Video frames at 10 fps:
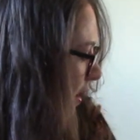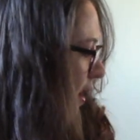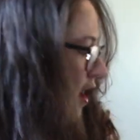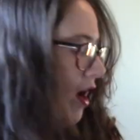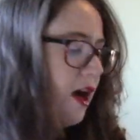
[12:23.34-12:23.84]

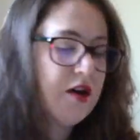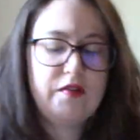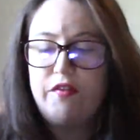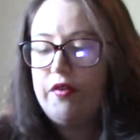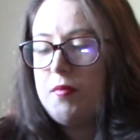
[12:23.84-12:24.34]

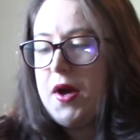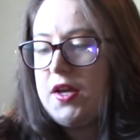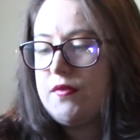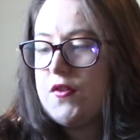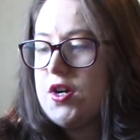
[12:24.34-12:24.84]
have
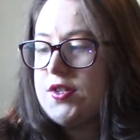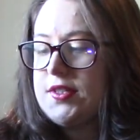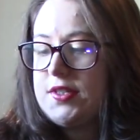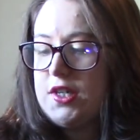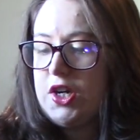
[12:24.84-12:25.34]
my first
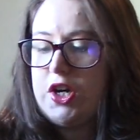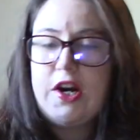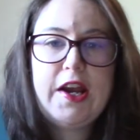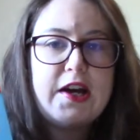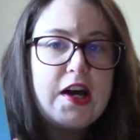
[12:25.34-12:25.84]
sticker
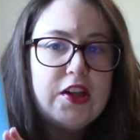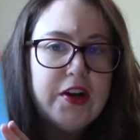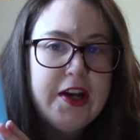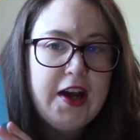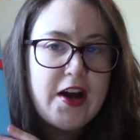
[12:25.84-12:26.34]
and
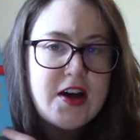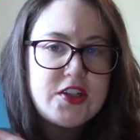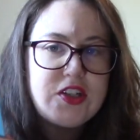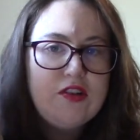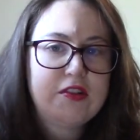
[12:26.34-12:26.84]
coloring. I got
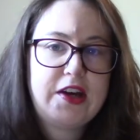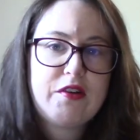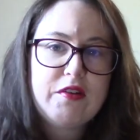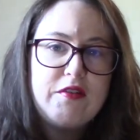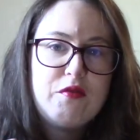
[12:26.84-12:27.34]
two
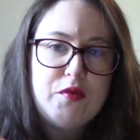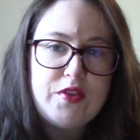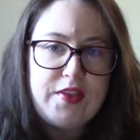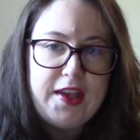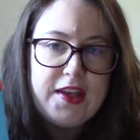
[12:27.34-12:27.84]
like
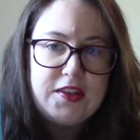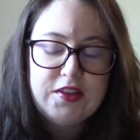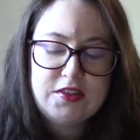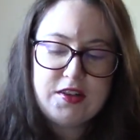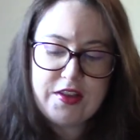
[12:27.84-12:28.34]
with the
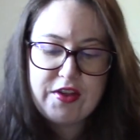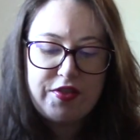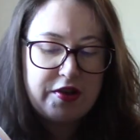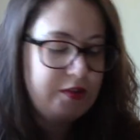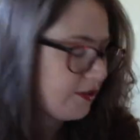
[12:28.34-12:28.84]
handle. I
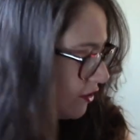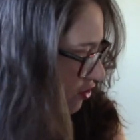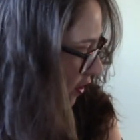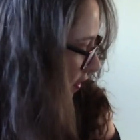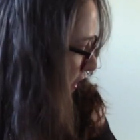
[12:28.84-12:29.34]
thought they would each like